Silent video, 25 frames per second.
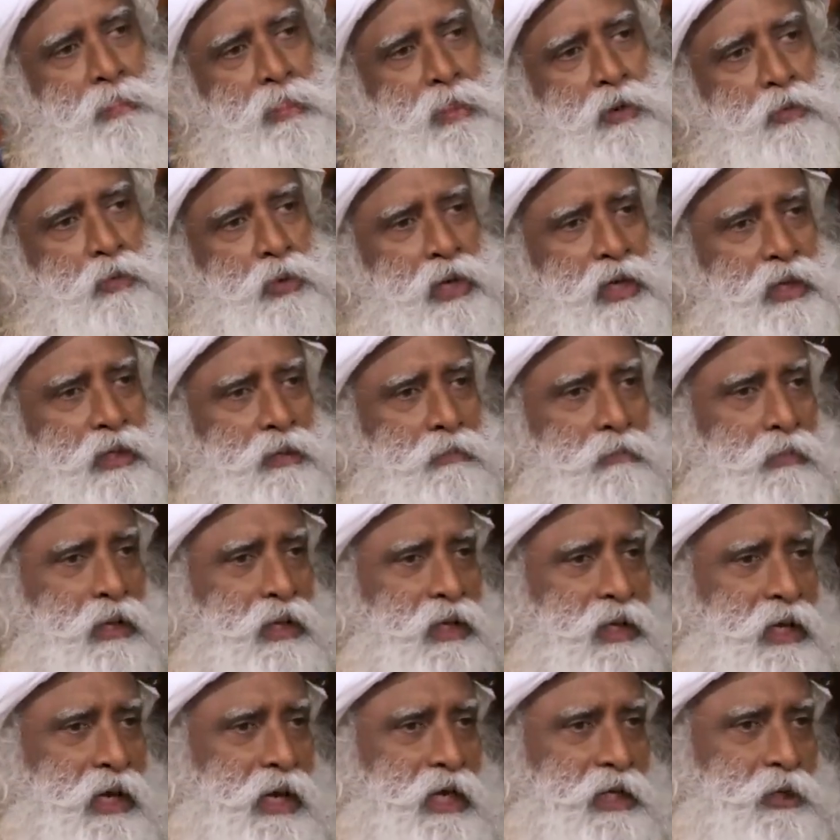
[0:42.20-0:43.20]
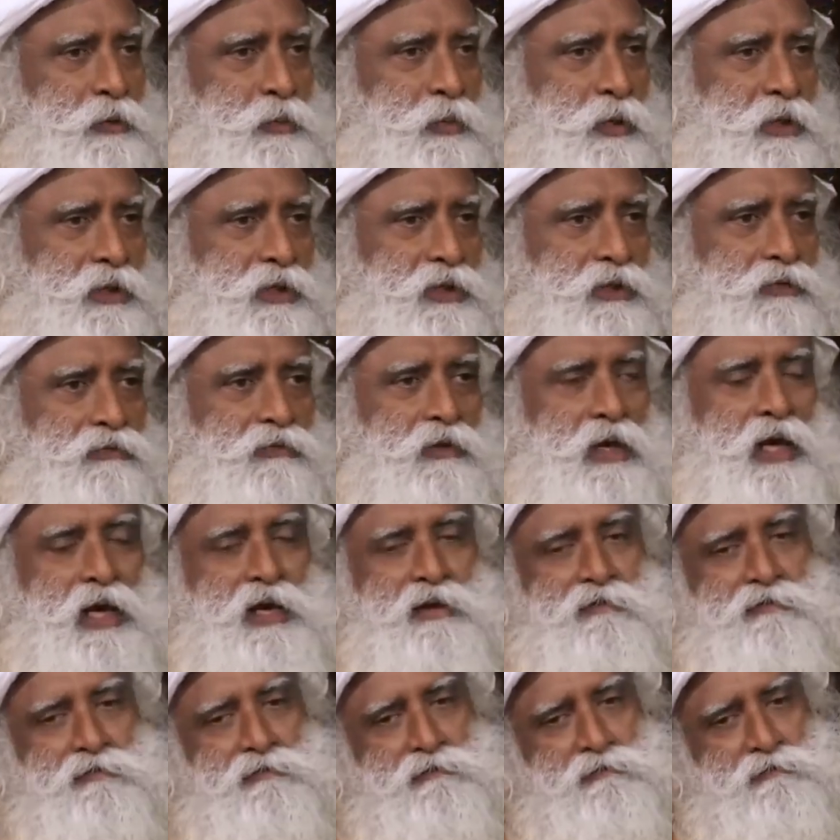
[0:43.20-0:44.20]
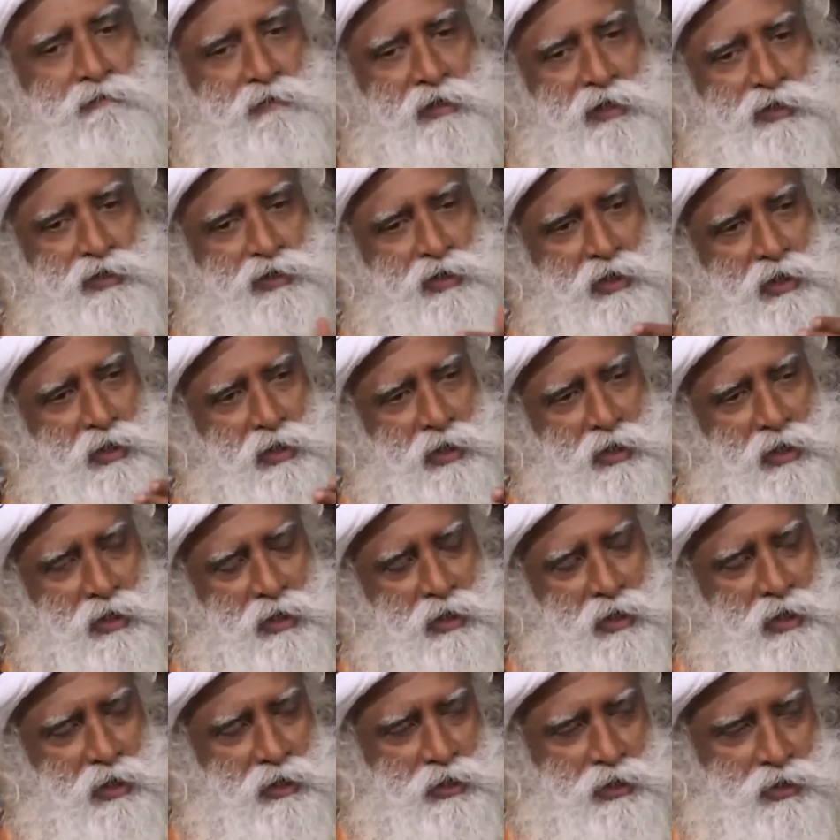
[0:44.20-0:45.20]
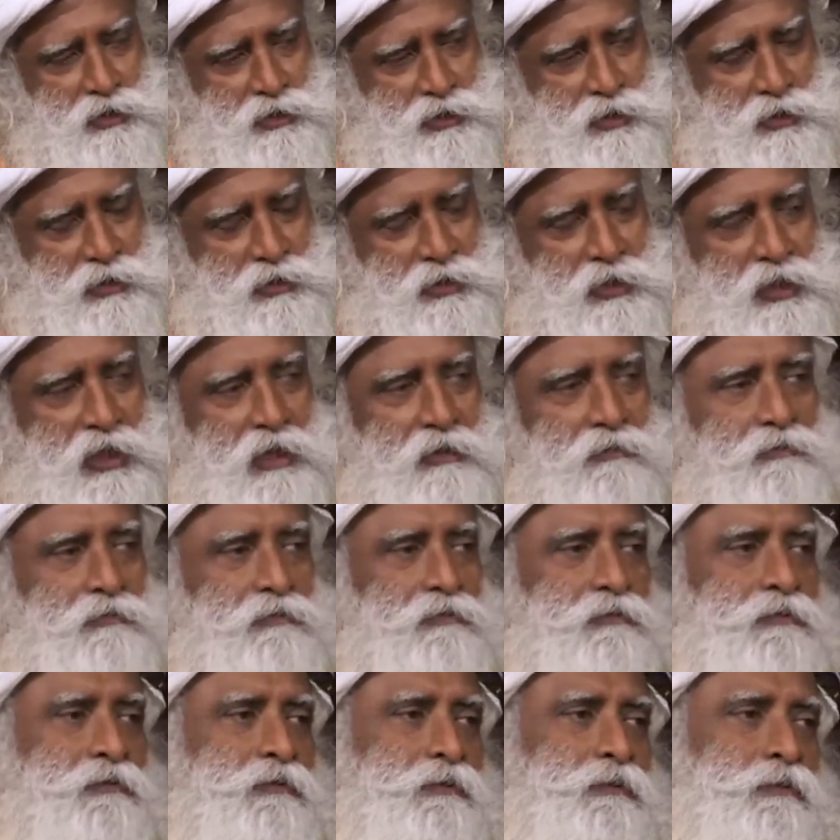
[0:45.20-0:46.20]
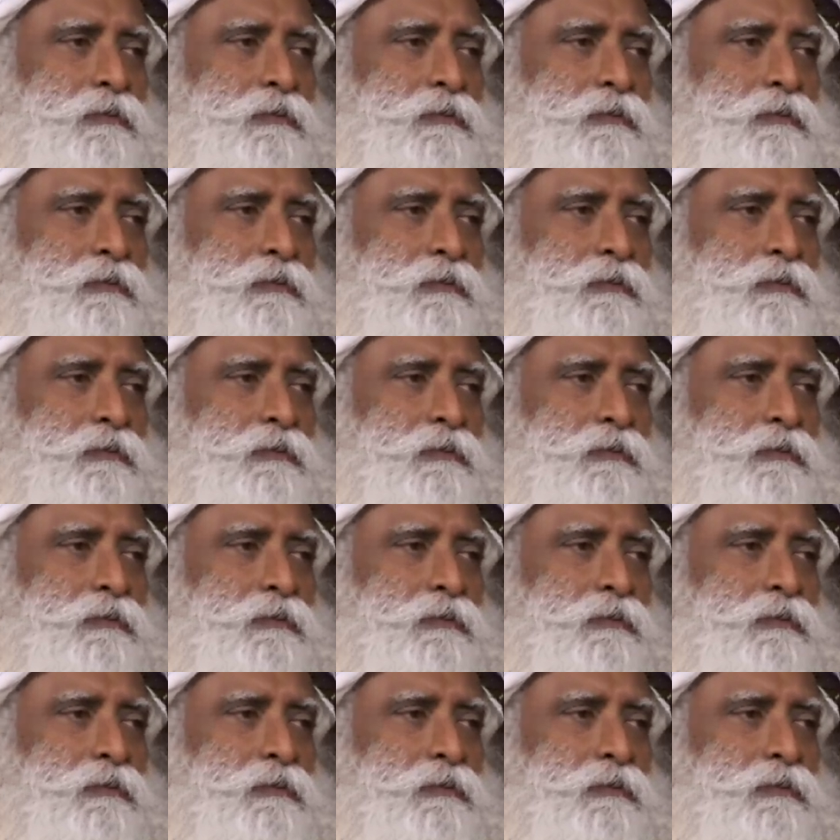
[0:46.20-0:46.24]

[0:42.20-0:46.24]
the way the many aspects of life has arranged itself,